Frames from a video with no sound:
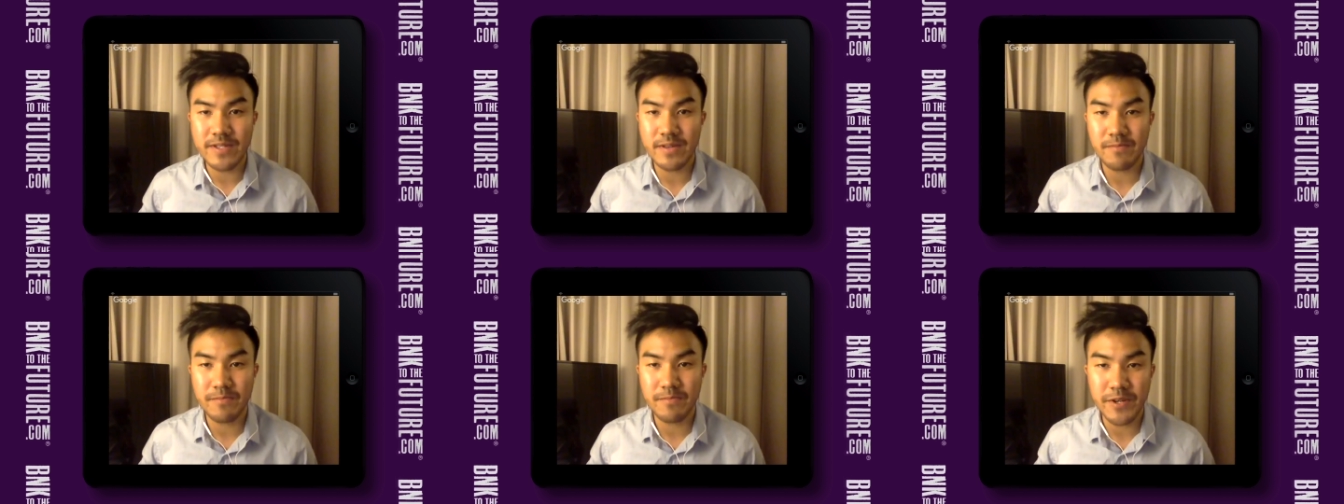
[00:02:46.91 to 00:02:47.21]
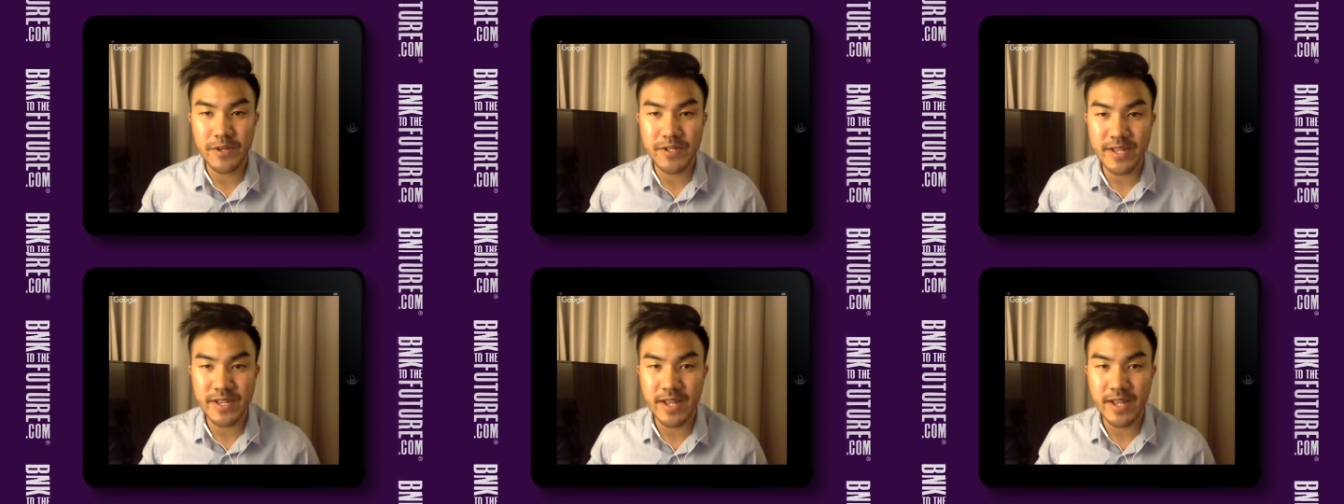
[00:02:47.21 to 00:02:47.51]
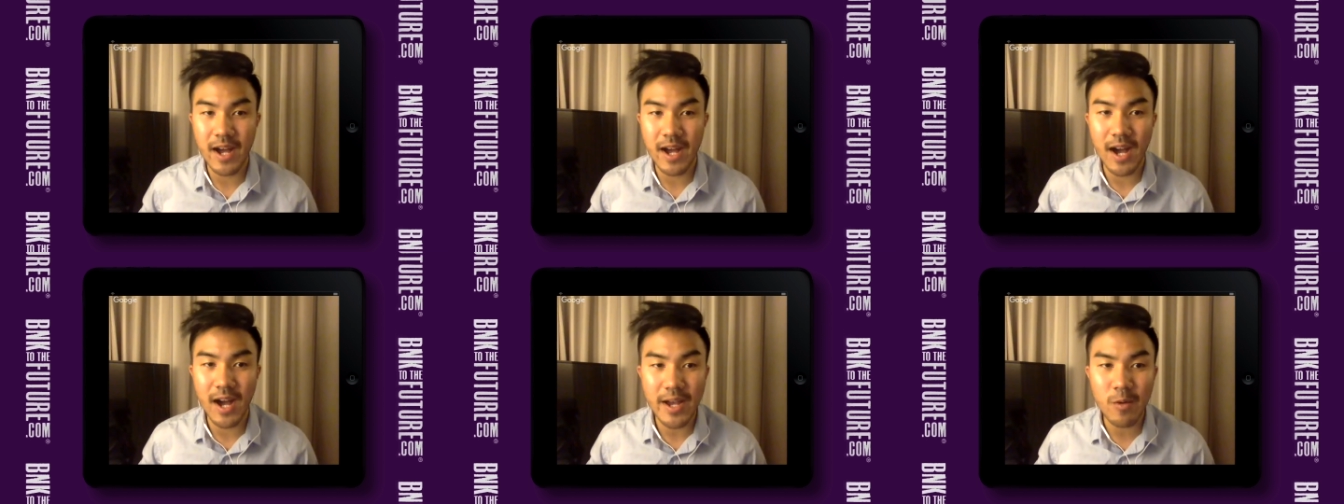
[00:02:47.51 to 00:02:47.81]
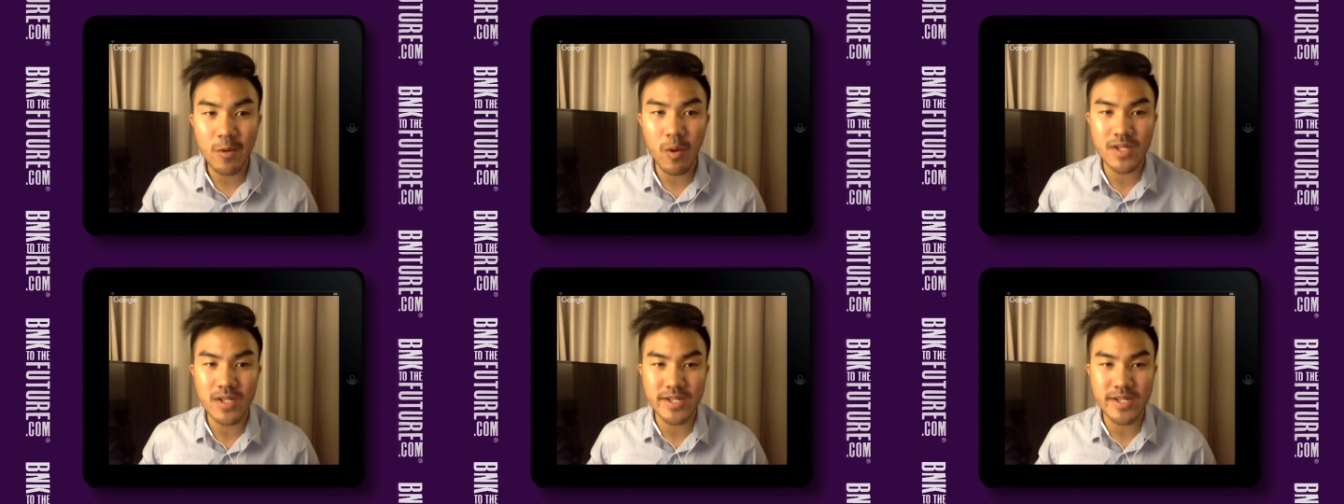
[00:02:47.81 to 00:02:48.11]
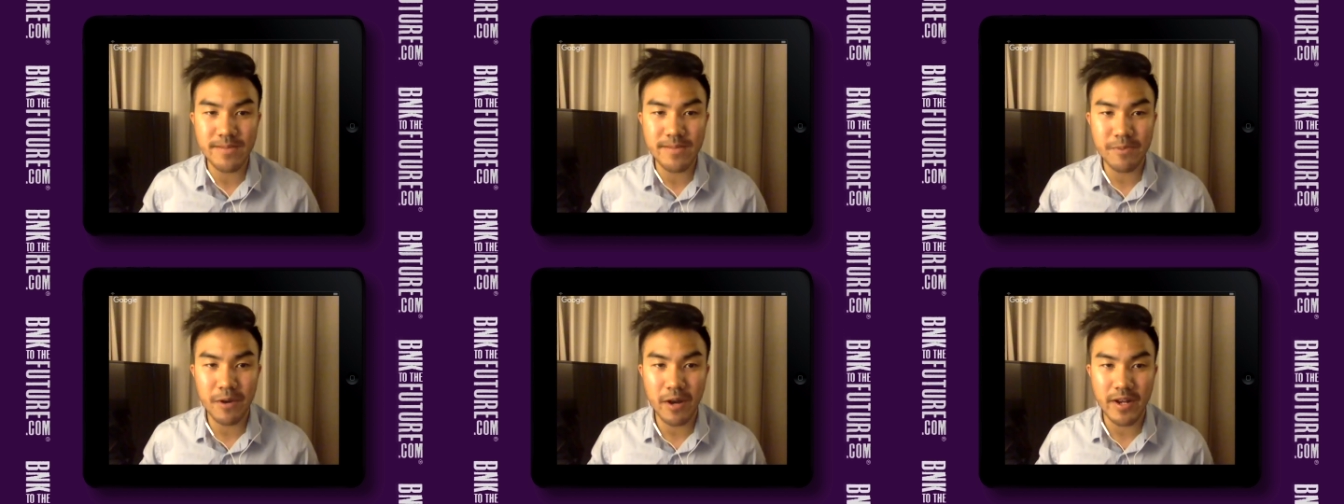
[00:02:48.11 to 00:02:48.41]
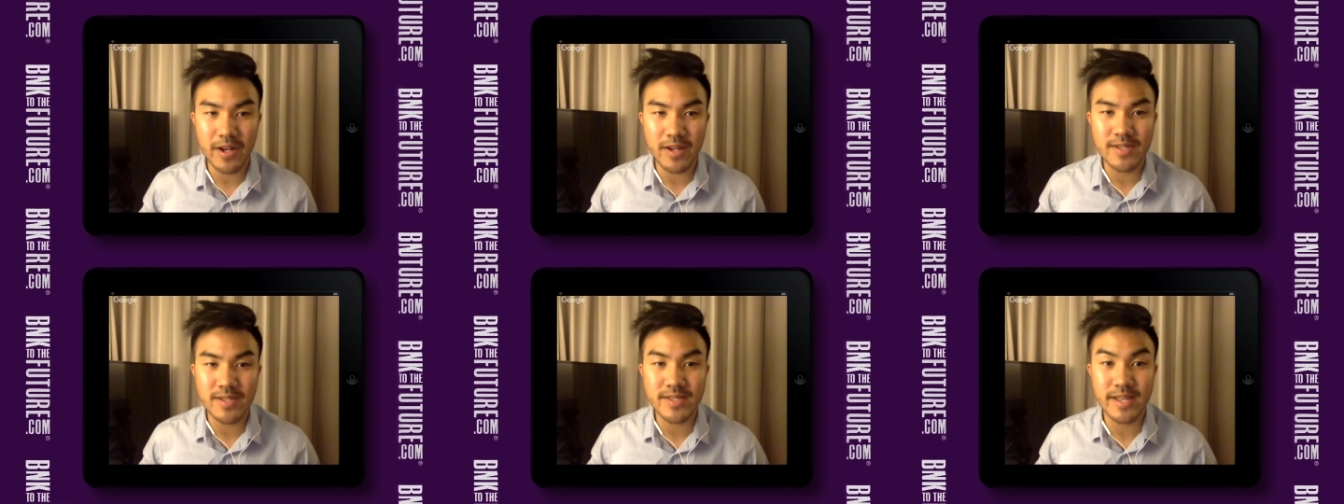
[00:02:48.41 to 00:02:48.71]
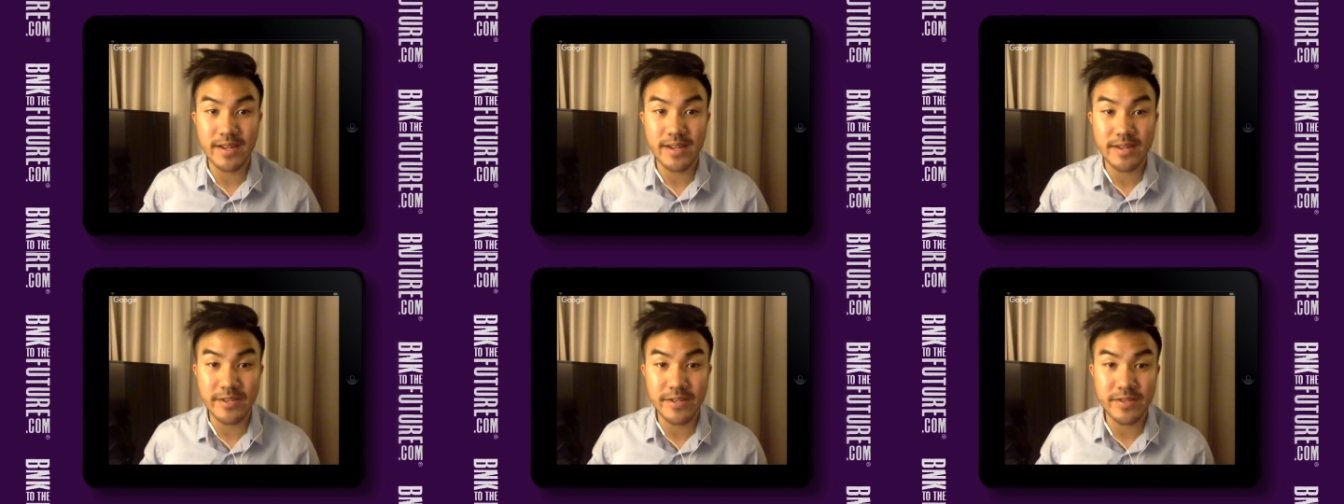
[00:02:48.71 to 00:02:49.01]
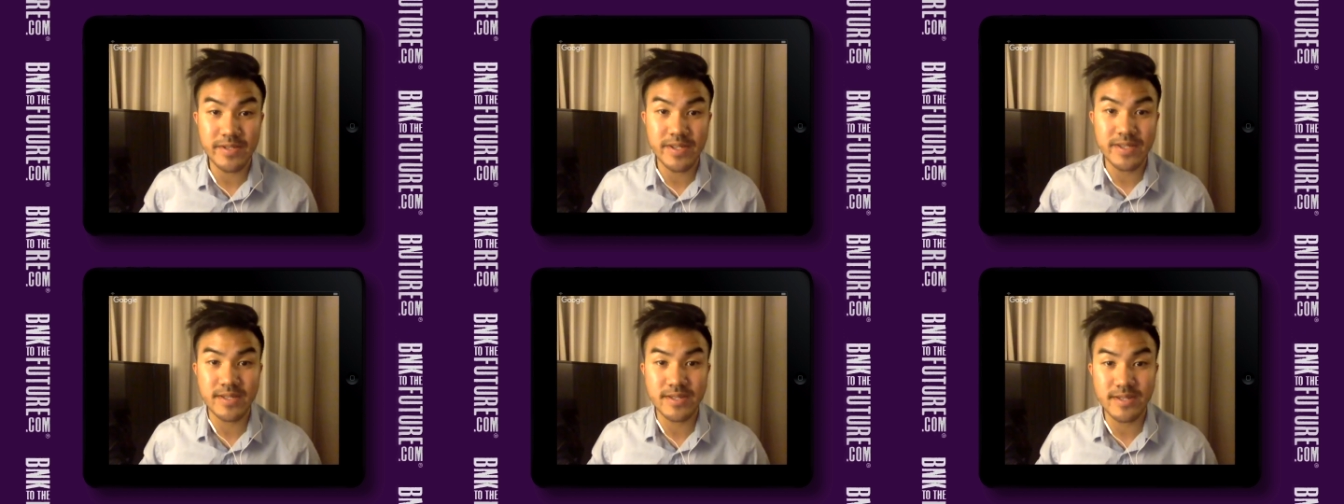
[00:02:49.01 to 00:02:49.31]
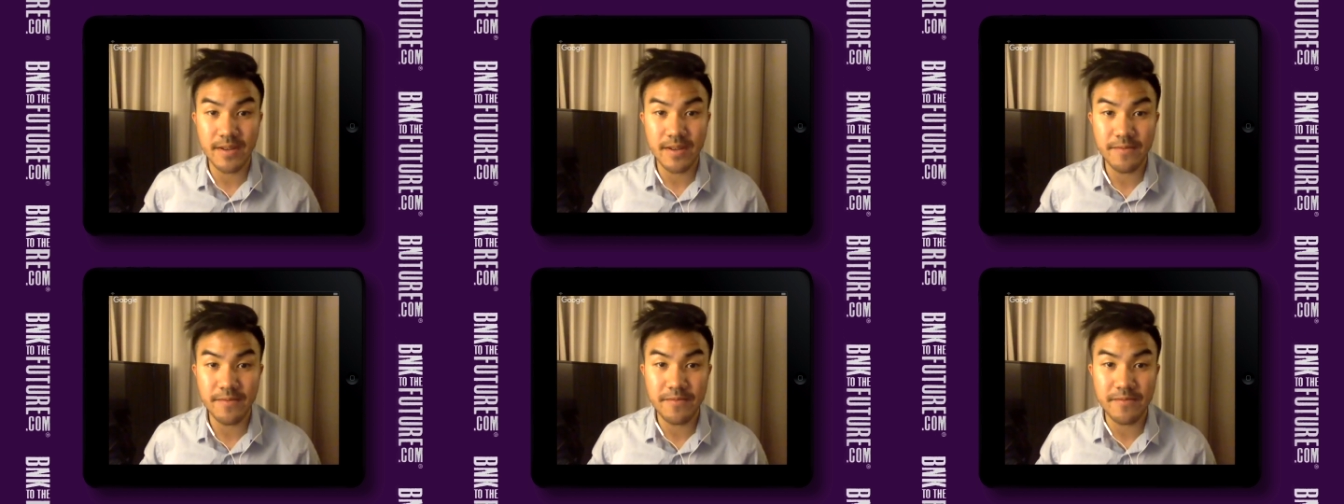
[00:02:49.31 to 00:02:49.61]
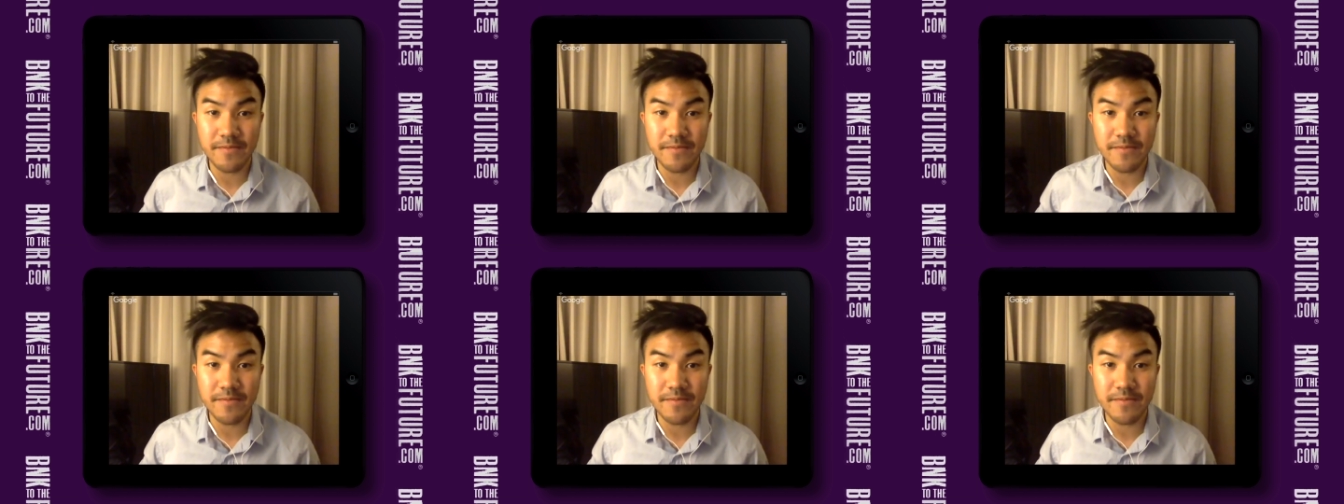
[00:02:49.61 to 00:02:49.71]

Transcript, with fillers: on producing high quality products that our users love.